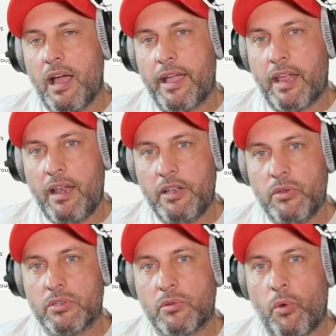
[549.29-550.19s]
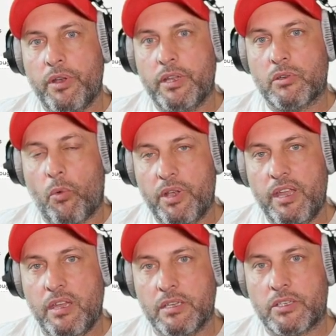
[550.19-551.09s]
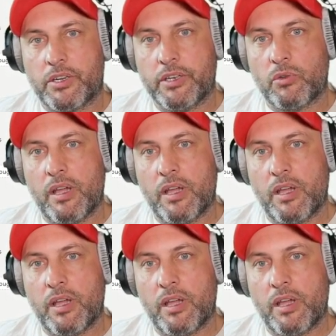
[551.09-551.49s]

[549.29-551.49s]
I cannot use 2020 history to